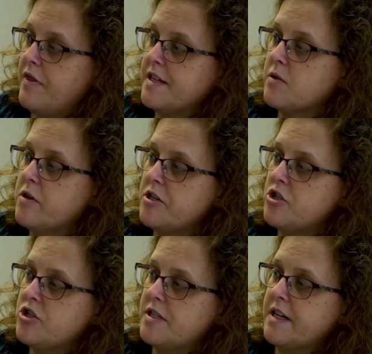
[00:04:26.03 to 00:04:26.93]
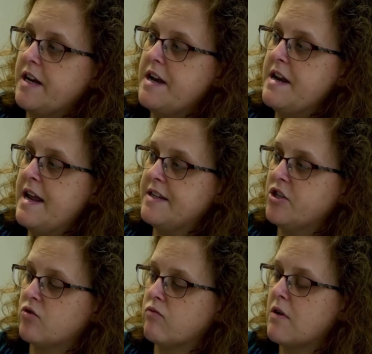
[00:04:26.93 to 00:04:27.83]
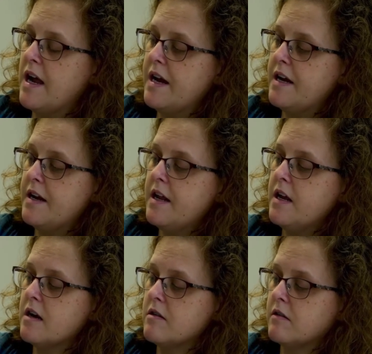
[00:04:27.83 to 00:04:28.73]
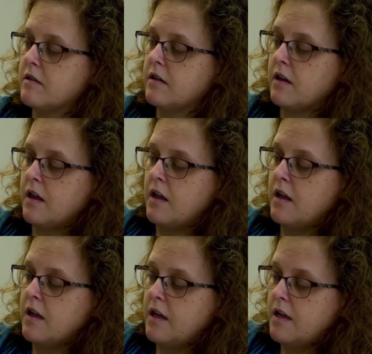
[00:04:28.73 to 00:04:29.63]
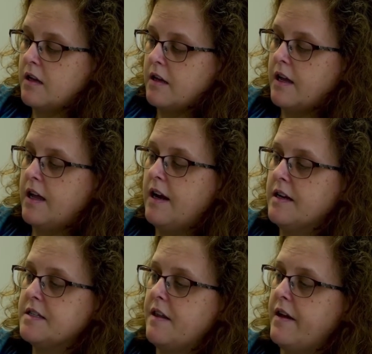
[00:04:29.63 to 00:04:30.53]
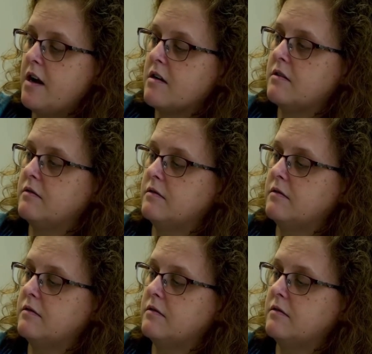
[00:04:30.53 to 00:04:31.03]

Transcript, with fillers: This one is just gonna nest right into here and into there.